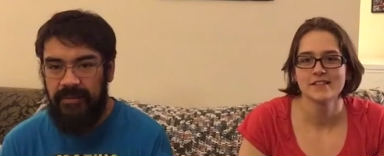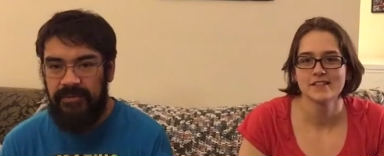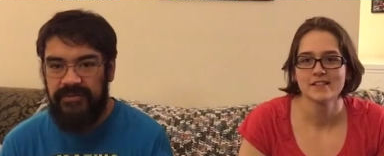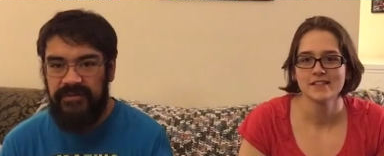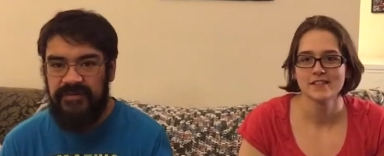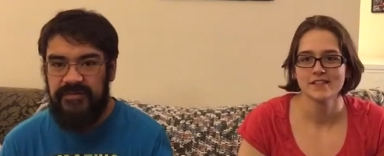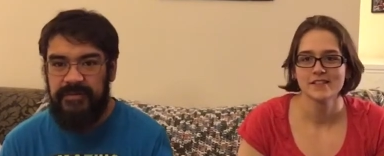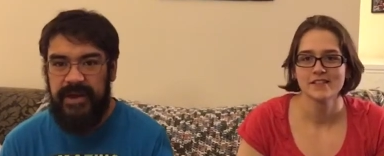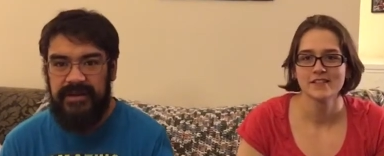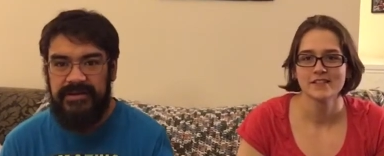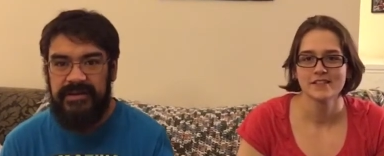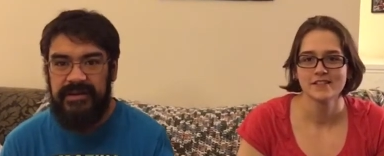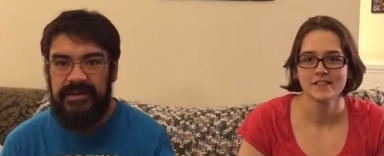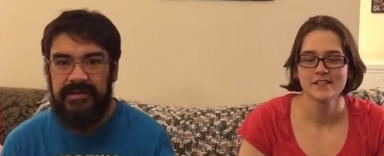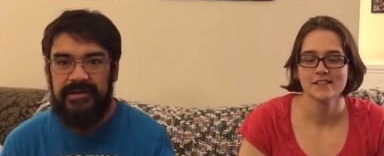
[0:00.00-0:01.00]
Speaker 1: was
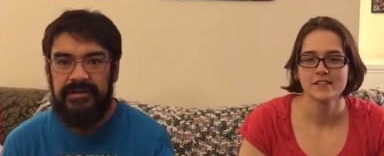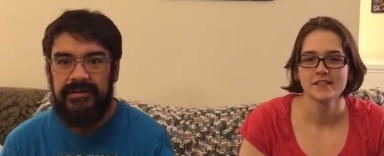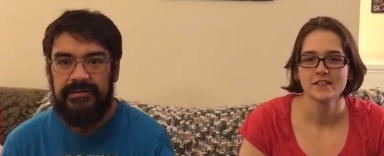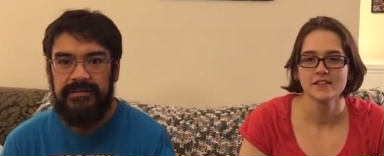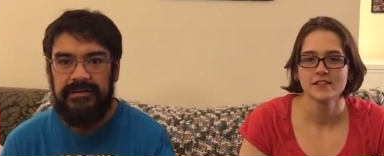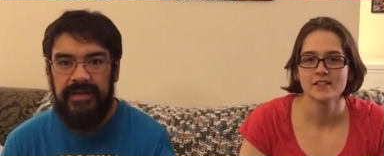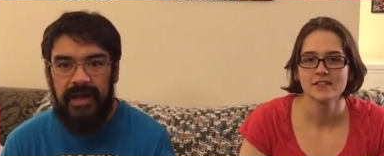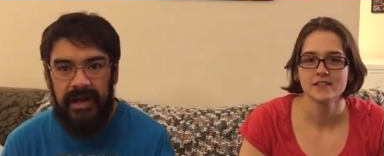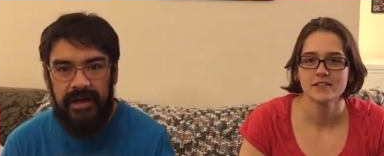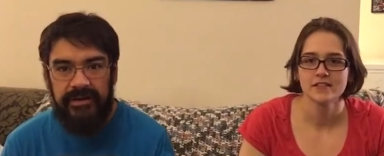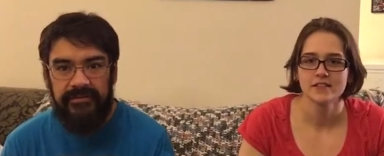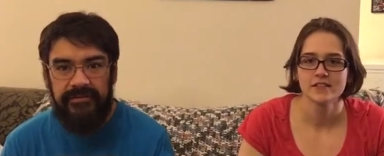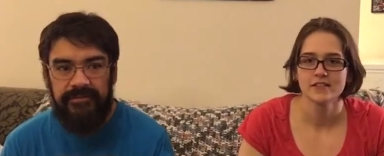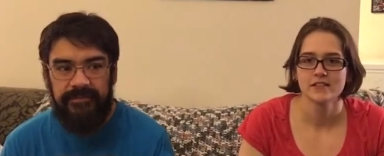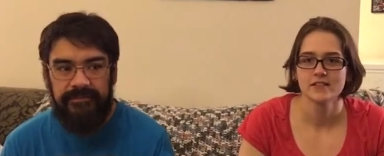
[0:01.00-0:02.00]
expecting a lot
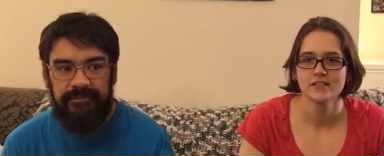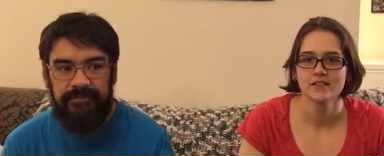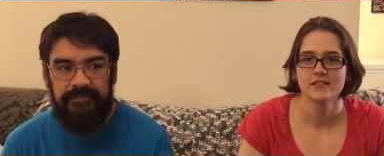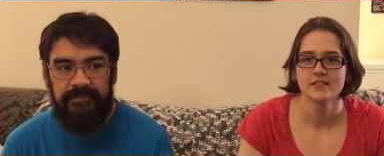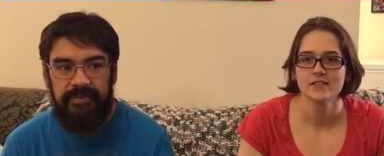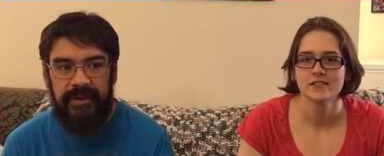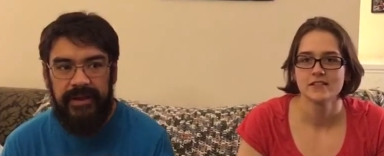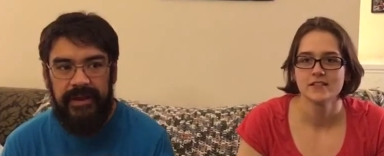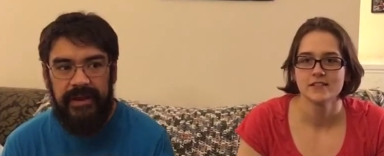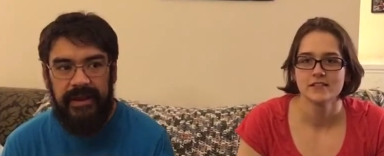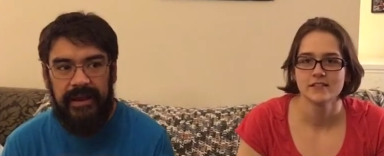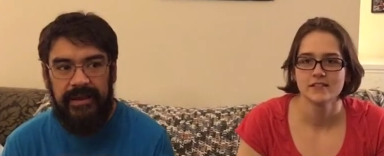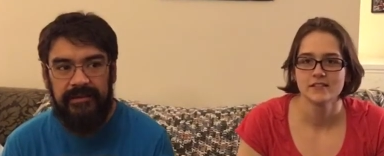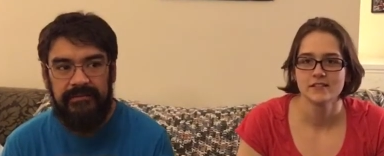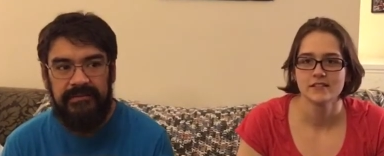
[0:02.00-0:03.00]
of
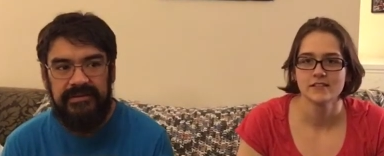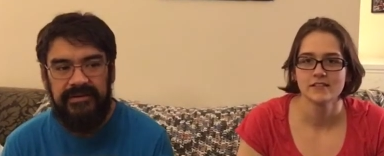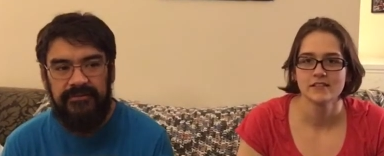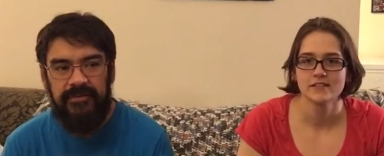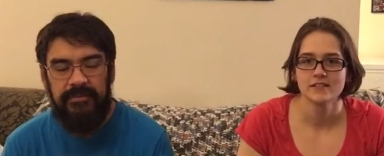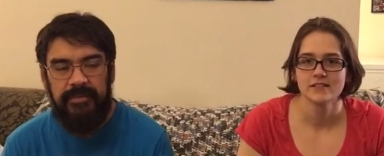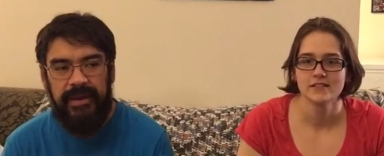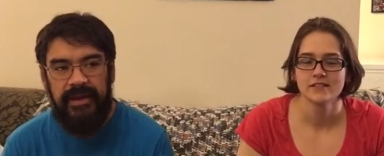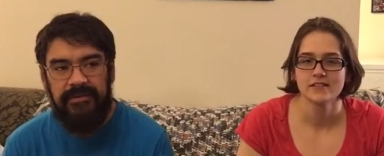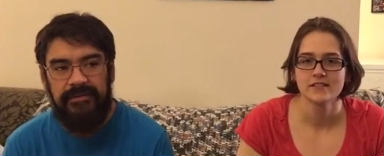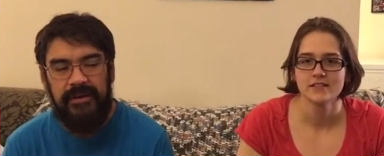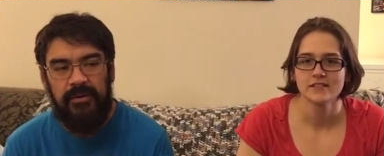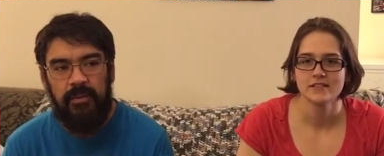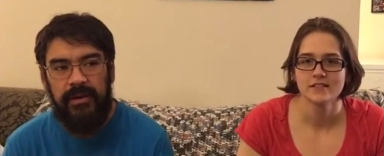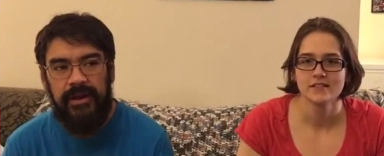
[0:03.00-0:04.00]
pain, different pain
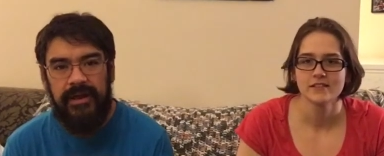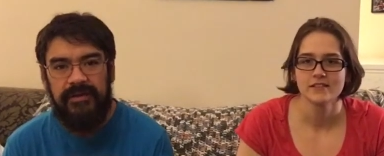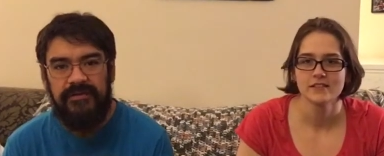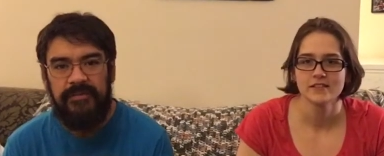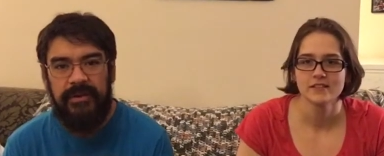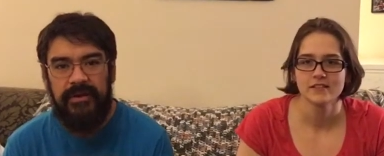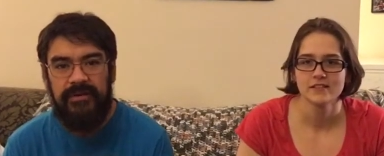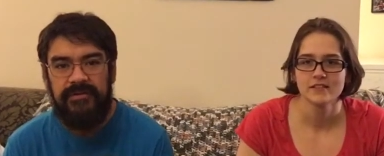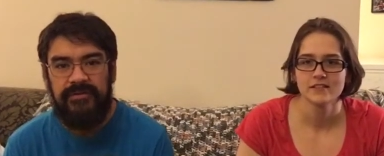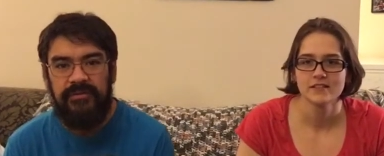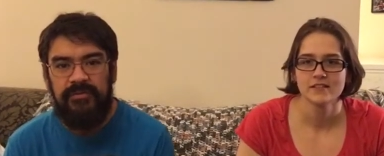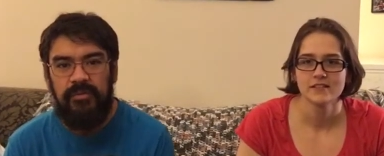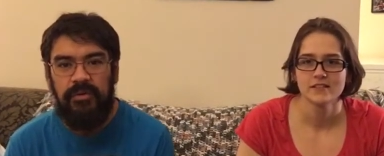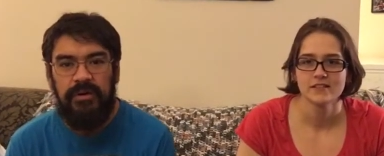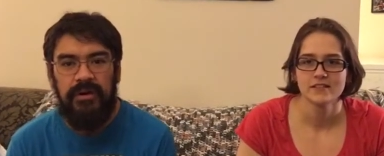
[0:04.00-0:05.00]
than what I experienced. It
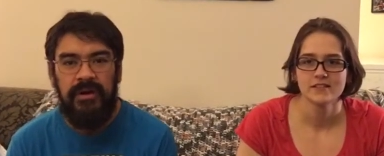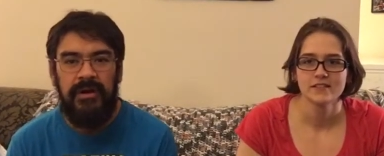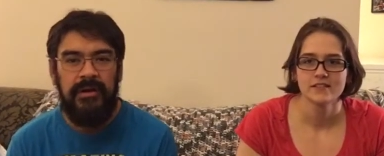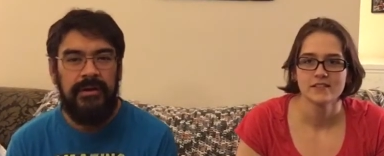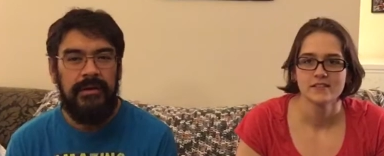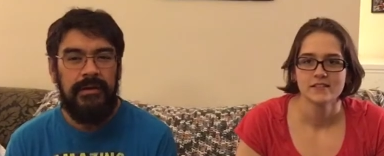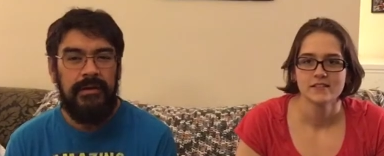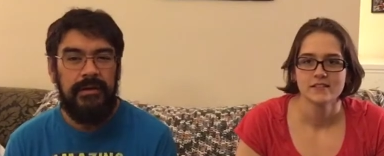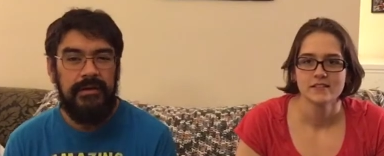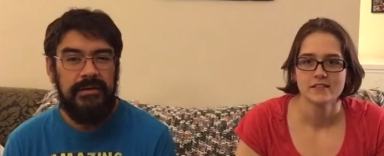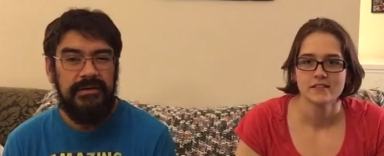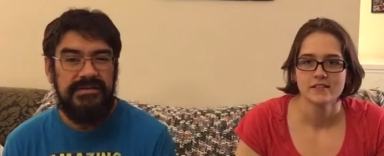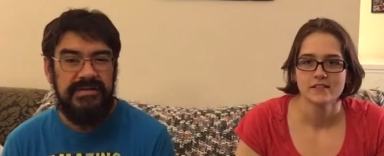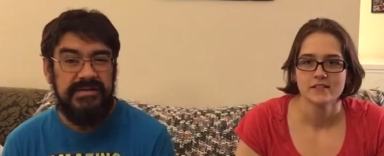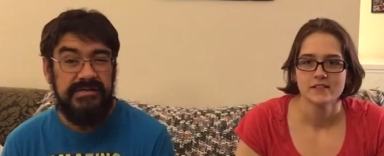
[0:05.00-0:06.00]
was more
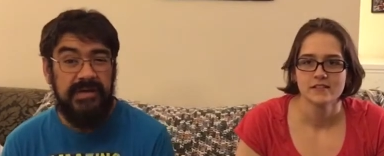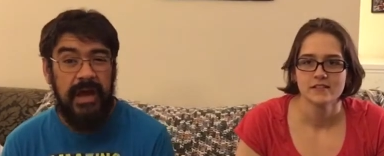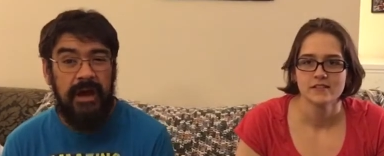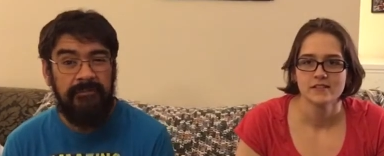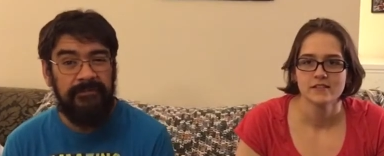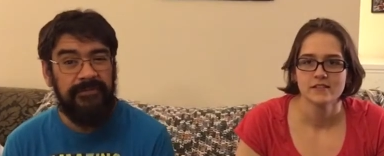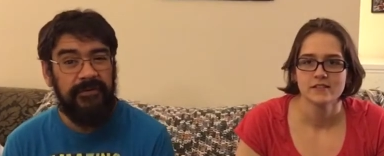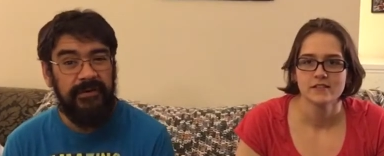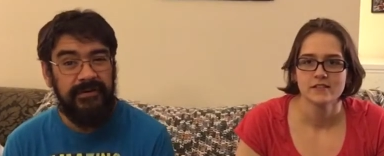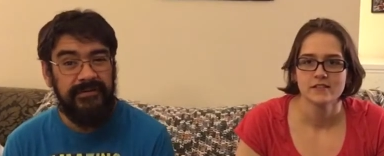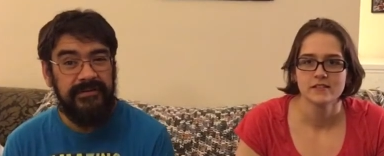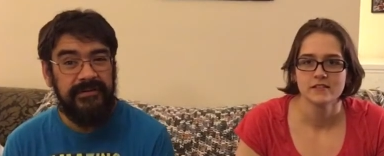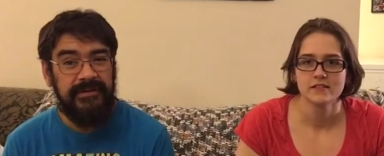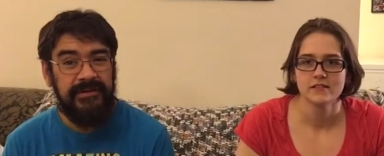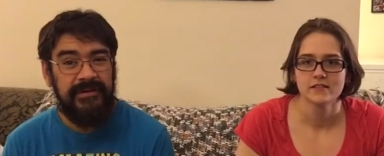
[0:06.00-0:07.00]
discomfort.
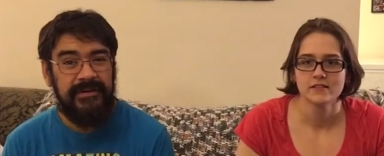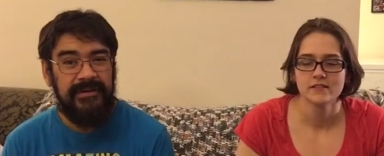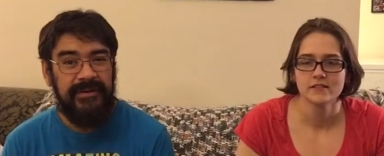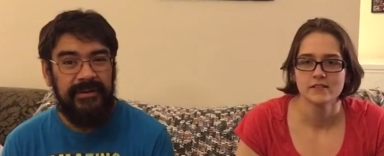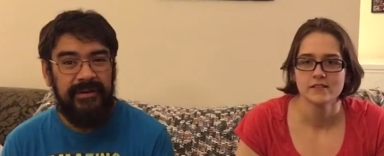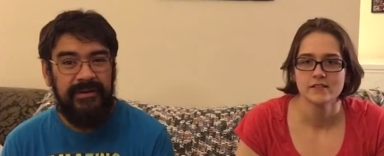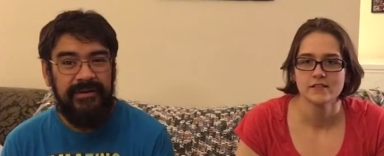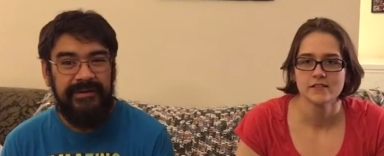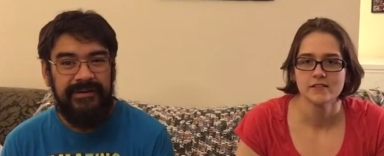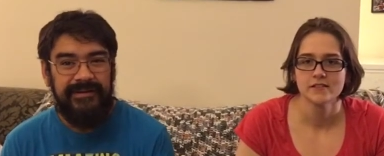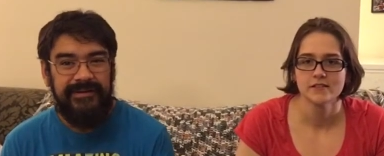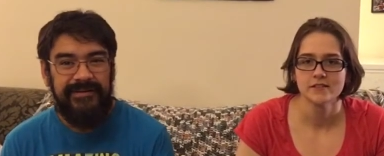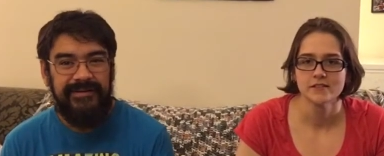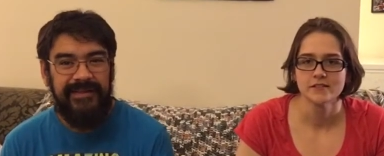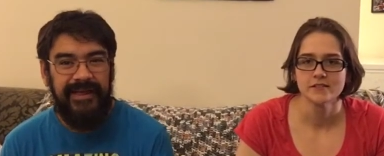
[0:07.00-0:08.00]

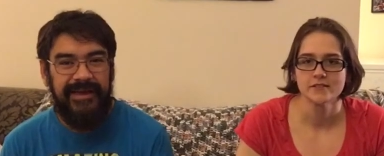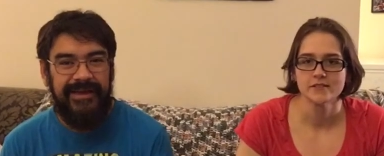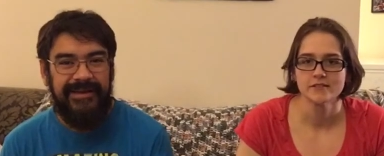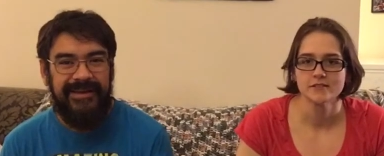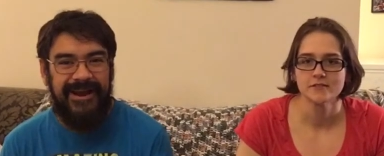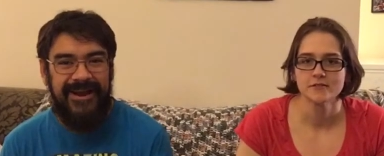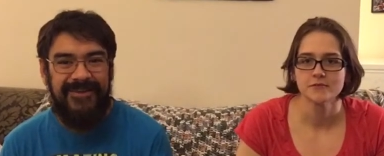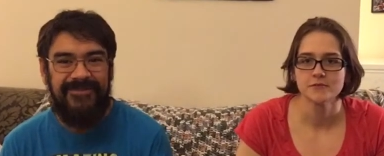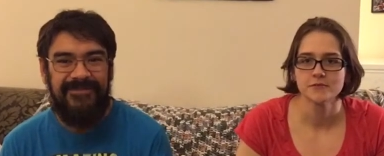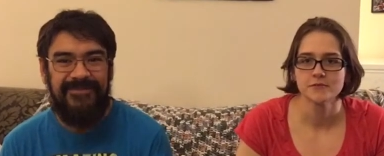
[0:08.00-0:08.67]
Like, I